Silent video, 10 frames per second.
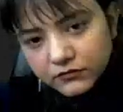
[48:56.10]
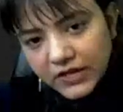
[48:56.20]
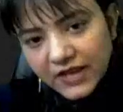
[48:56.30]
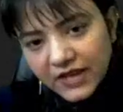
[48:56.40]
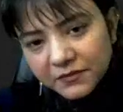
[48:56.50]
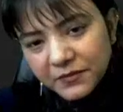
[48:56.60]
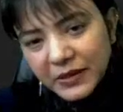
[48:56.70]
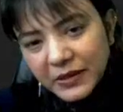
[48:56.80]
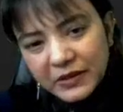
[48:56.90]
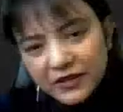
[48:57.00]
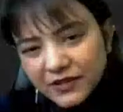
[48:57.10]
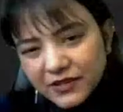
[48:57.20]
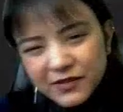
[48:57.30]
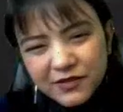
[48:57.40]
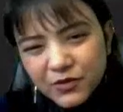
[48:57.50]
and
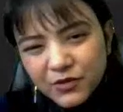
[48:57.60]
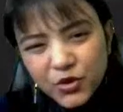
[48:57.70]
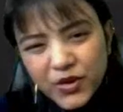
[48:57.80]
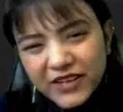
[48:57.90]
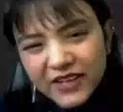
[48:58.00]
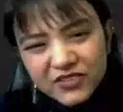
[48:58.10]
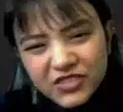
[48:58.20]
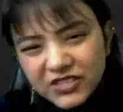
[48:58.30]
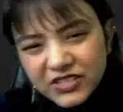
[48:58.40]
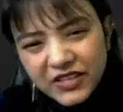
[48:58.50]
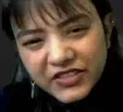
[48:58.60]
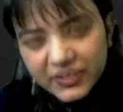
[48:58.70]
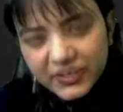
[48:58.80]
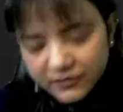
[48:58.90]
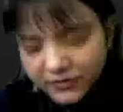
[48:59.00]
no energy,
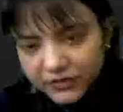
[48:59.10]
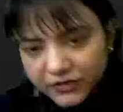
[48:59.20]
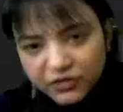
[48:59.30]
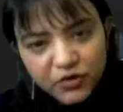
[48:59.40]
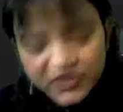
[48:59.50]
nothing, with no